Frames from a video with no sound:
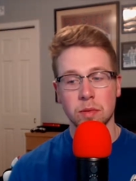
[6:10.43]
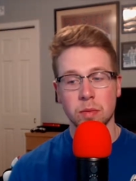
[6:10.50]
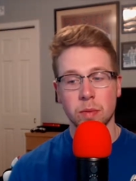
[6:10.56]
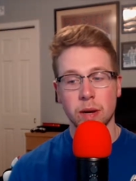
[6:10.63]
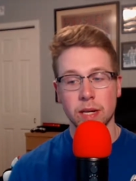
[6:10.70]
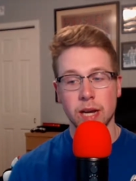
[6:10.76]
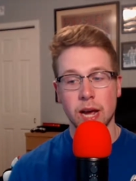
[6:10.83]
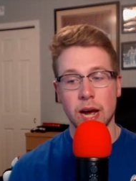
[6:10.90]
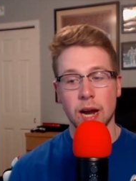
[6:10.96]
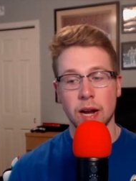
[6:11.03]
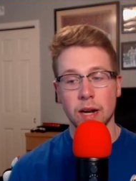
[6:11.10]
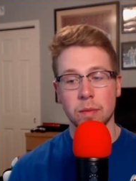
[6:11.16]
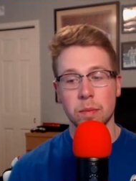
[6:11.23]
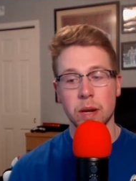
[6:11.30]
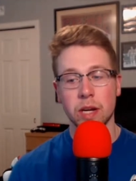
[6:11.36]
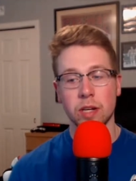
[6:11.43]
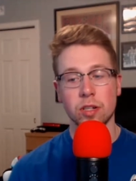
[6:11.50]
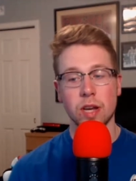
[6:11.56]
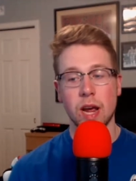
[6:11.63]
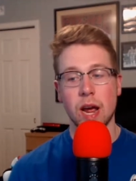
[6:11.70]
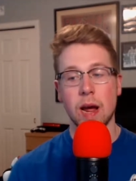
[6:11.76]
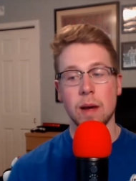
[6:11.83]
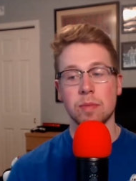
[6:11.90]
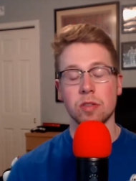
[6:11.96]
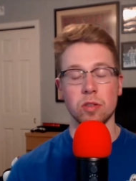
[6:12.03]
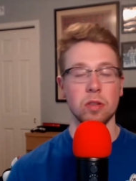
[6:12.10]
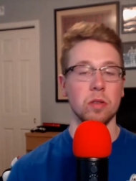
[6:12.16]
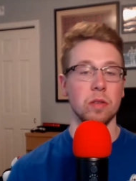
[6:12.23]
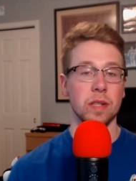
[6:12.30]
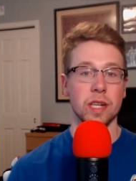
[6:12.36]
with my dad and being just
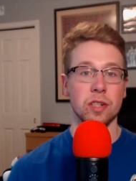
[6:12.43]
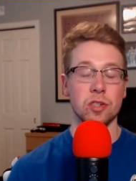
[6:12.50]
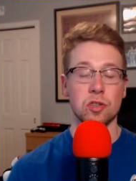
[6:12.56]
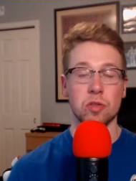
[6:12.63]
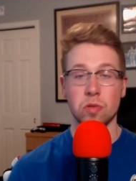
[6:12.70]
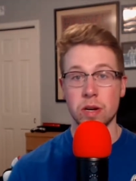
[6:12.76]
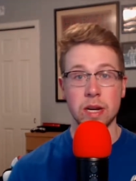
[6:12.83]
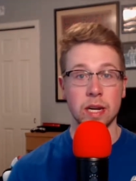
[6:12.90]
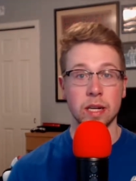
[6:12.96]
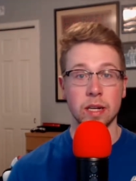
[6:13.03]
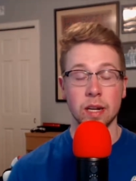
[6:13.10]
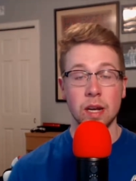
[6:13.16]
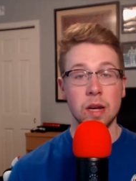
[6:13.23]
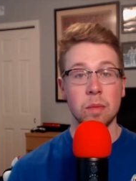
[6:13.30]
absolutely intrigued